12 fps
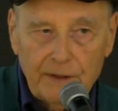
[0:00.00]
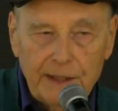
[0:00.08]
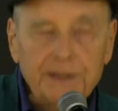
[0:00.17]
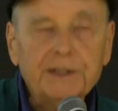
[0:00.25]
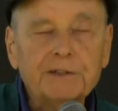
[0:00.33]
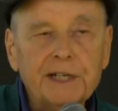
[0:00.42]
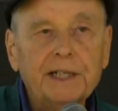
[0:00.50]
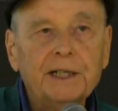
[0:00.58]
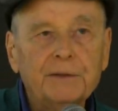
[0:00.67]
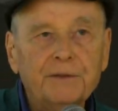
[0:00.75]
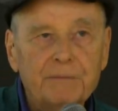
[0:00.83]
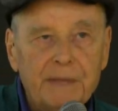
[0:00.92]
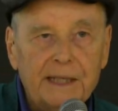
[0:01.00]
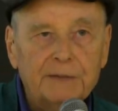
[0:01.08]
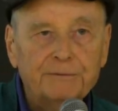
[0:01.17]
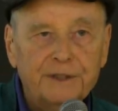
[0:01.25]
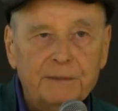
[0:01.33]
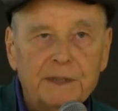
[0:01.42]
Integrating of the male,
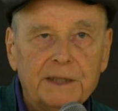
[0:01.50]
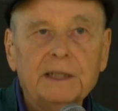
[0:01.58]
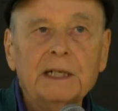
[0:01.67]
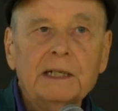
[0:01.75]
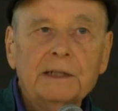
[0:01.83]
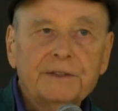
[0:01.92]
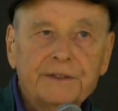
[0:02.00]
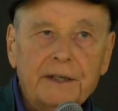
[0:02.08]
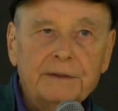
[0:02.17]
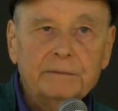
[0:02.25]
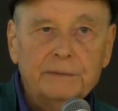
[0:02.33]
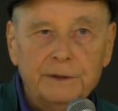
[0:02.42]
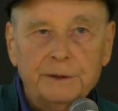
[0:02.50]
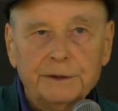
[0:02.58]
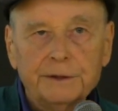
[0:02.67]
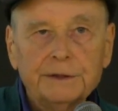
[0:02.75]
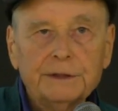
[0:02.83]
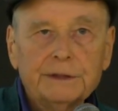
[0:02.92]
female, sun,
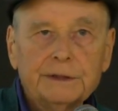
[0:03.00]
moon,